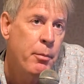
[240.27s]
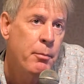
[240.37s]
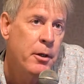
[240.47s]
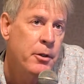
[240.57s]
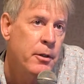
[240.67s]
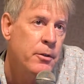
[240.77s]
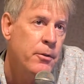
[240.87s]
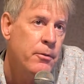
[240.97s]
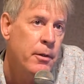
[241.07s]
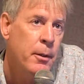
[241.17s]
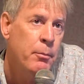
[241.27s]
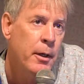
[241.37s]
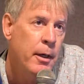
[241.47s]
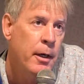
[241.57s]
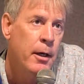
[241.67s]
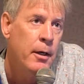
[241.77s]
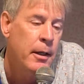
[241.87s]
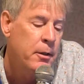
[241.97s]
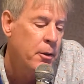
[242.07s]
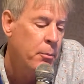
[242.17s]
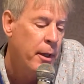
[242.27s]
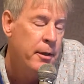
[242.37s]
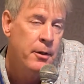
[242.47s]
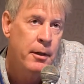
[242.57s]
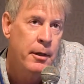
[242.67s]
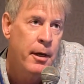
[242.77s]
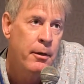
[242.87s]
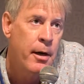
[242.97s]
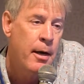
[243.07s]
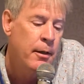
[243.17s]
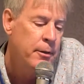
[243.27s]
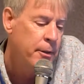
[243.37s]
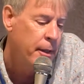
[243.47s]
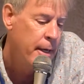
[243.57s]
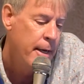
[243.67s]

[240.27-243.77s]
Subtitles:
emissions from electric plants on the other islands.